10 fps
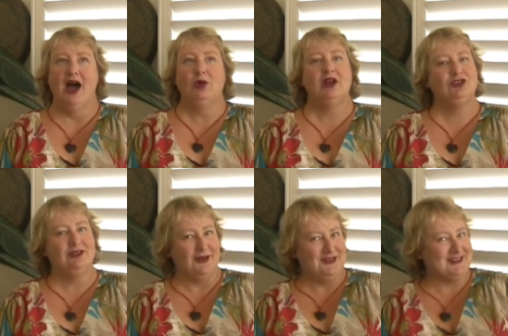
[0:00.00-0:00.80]
Well,
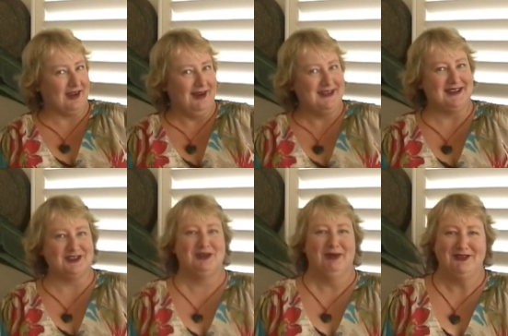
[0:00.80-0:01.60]
you know, this guy is
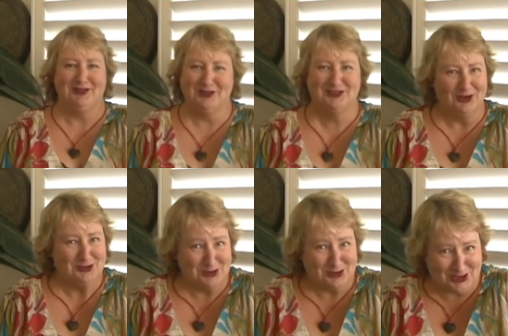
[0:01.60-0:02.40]
actually my first
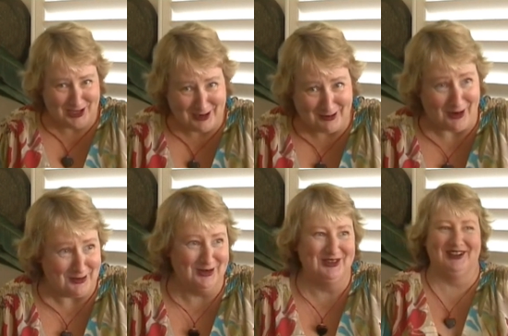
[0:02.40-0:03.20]
non-tortured
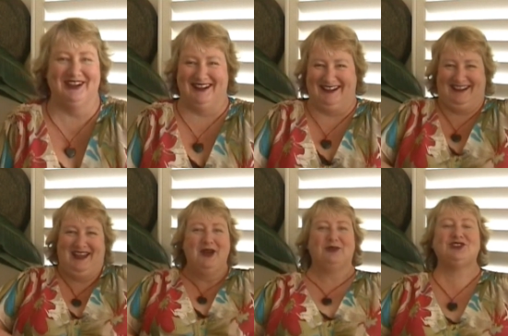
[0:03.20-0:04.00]
hero,
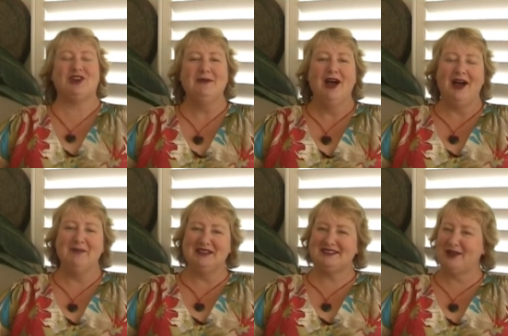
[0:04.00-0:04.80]
which I
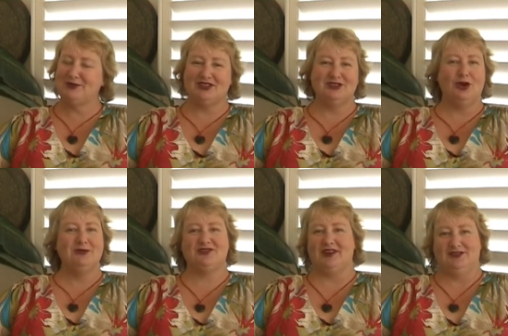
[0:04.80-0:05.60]
must say was
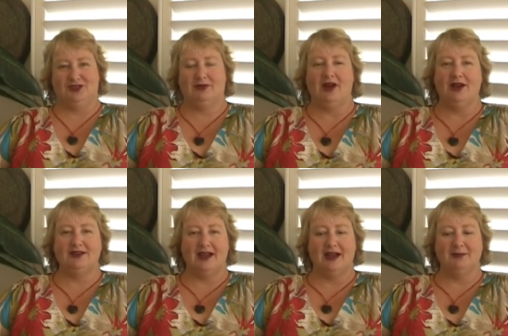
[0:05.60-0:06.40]
enormous fun to write.